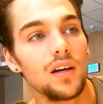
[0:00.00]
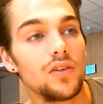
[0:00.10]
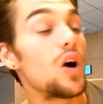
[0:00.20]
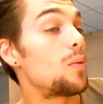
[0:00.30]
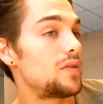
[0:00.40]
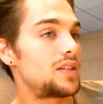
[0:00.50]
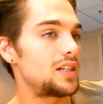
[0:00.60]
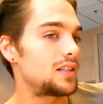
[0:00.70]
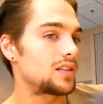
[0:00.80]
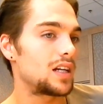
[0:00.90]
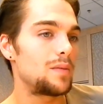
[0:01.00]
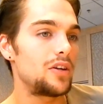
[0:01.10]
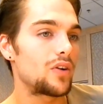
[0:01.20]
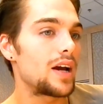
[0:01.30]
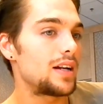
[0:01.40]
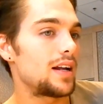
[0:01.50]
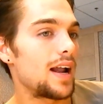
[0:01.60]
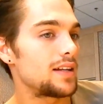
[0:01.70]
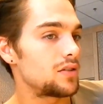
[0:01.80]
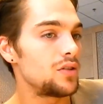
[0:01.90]
No, but this season's going to be great.
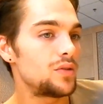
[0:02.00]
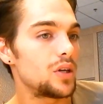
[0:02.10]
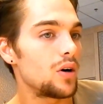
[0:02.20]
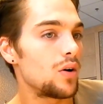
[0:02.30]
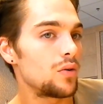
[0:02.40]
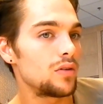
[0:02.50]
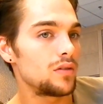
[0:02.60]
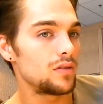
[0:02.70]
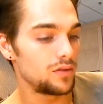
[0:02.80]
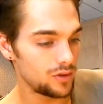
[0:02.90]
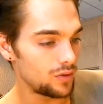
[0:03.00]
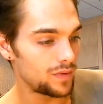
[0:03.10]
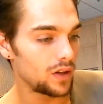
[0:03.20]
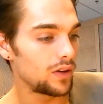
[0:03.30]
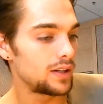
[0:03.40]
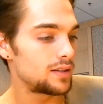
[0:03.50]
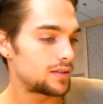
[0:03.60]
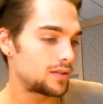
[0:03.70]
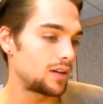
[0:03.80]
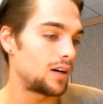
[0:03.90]
It has a new tone, new
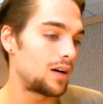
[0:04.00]
villains.